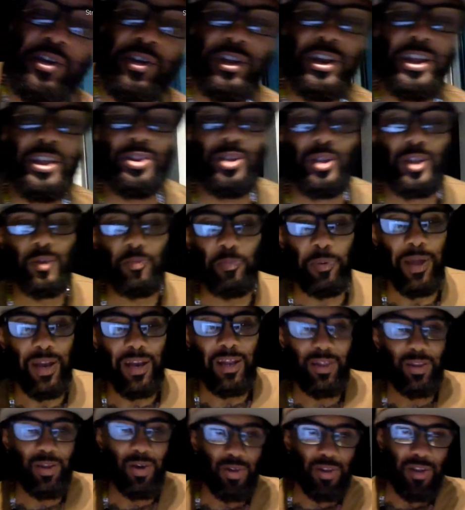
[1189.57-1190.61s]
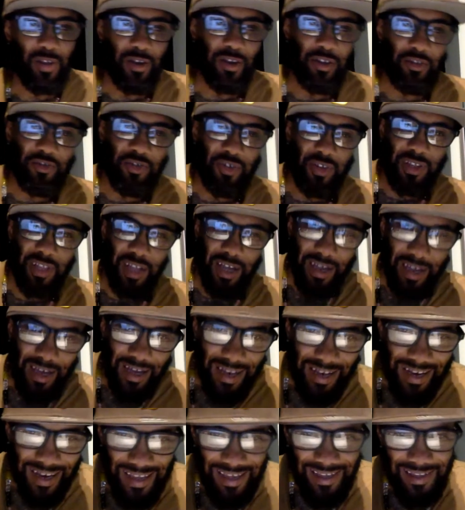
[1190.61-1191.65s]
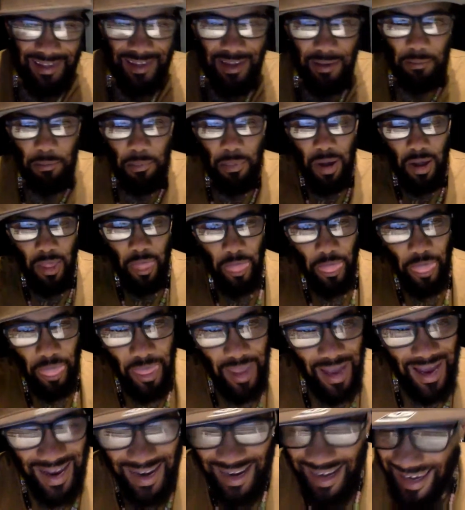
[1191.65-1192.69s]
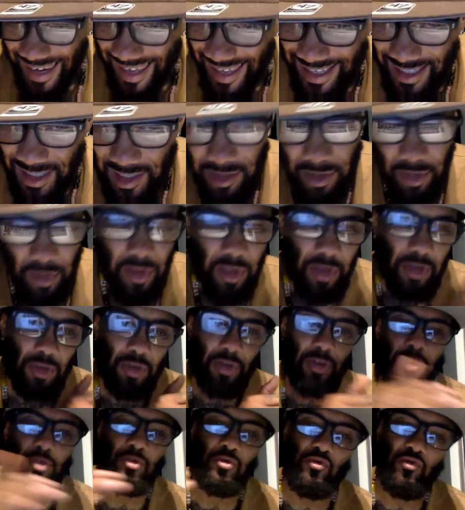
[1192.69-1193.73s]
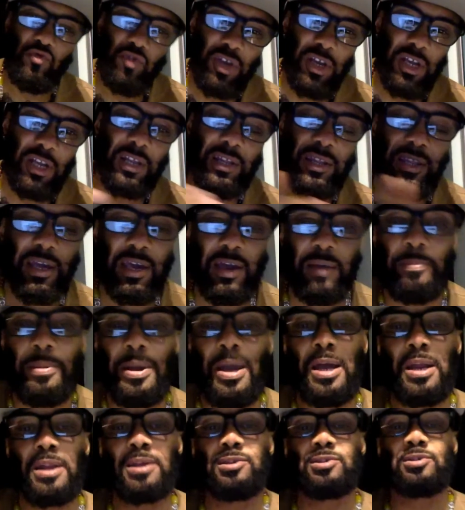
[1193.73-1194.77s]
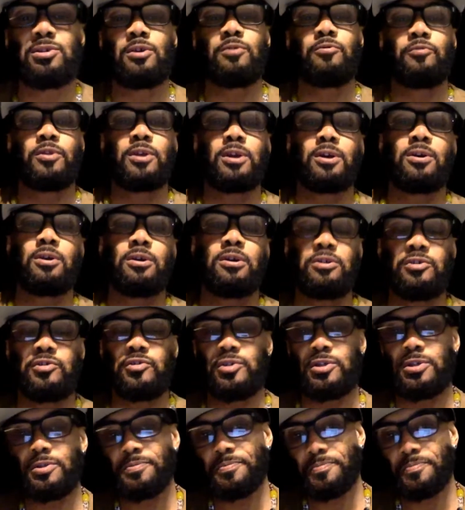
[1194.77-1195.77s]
You need to spend in those countries like at least a month, at least, so that you can really take advantage of the country.